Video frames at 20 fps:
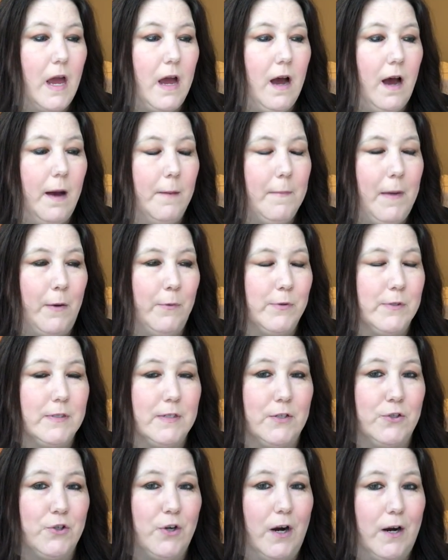I was
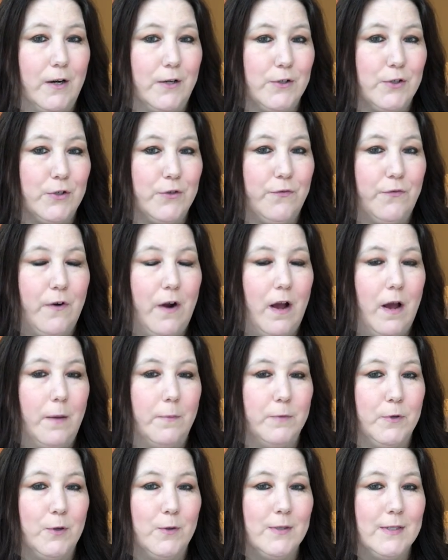discharged
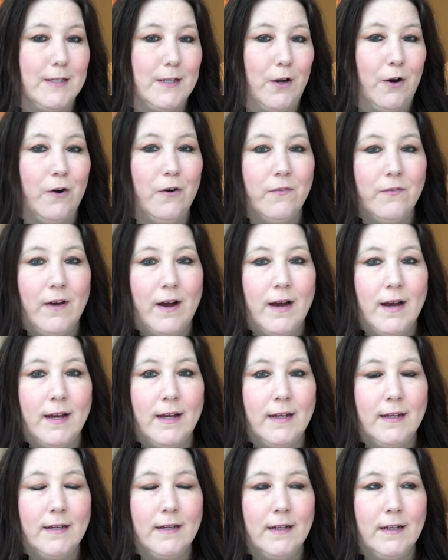from UC
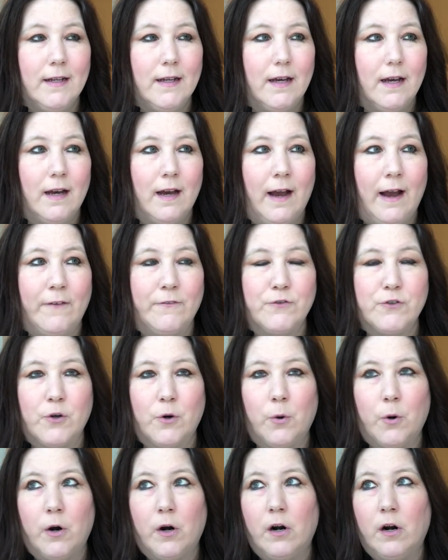Irvine
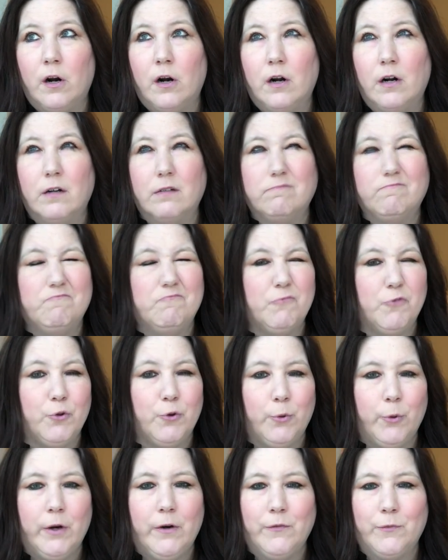after
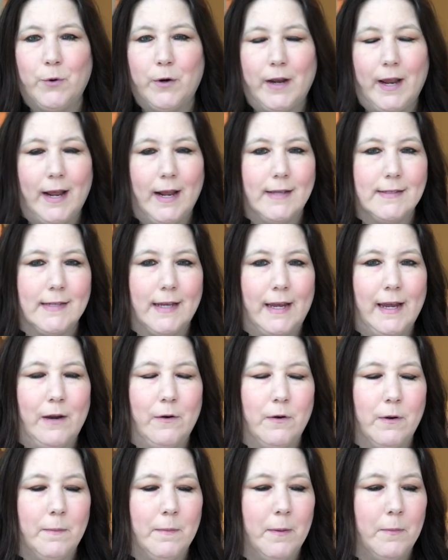3 or 4 days, I
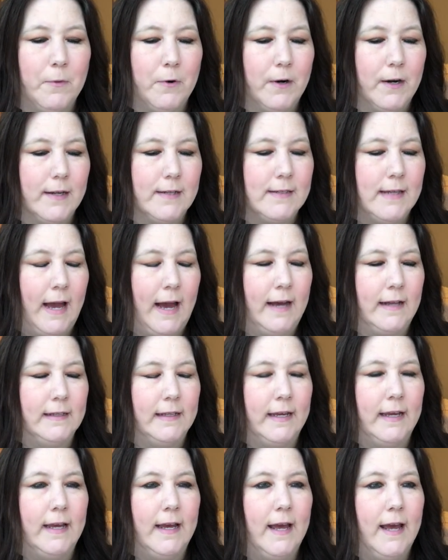can't remember
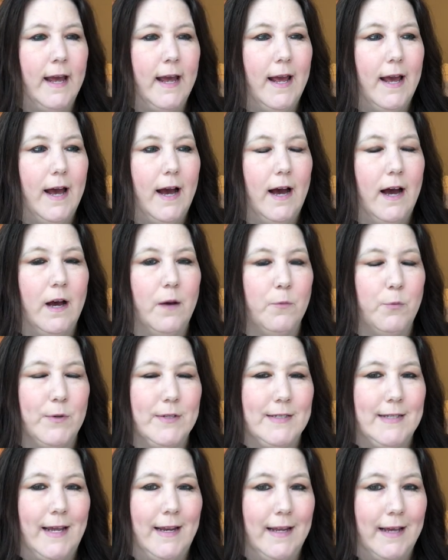exactly. We
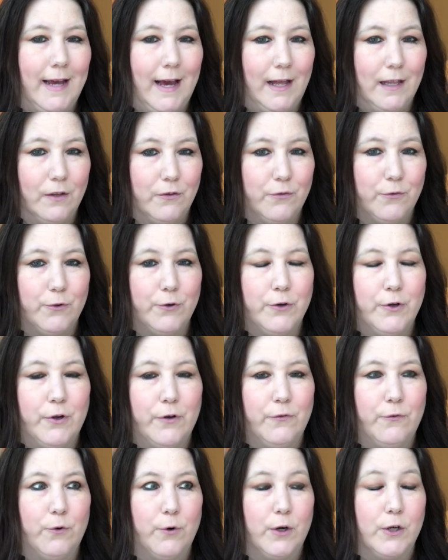stayed in California
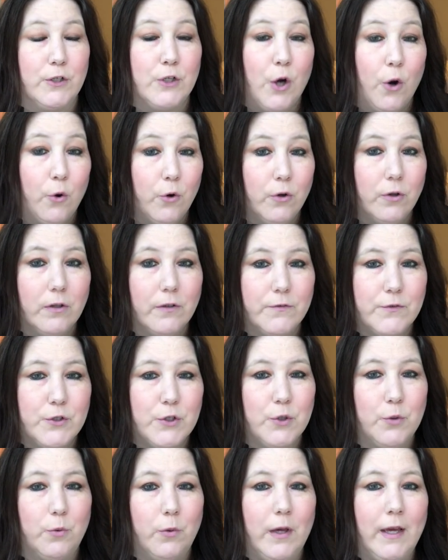for a total of
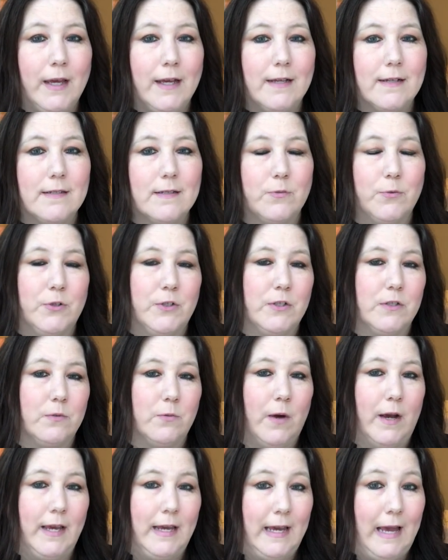2 weeks, which is
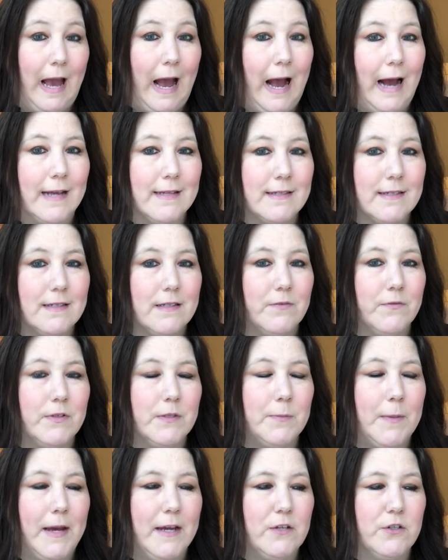what he asks of
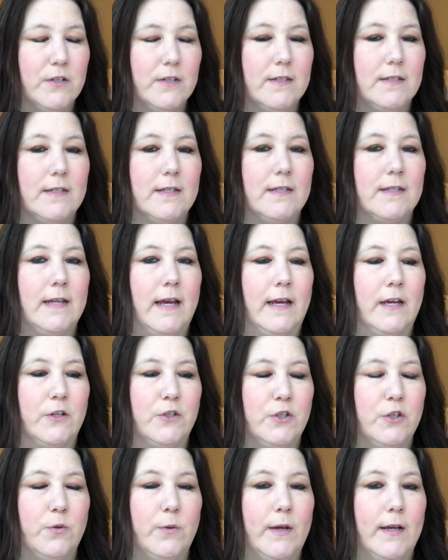his patients, to stay in
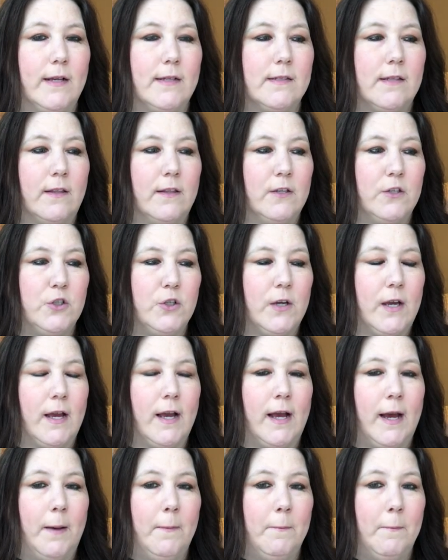2 weeks so that you
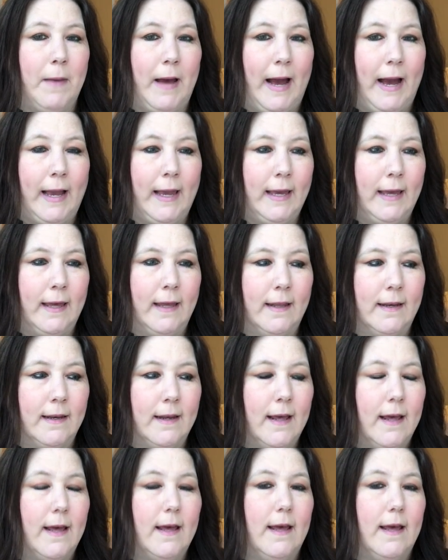can come back in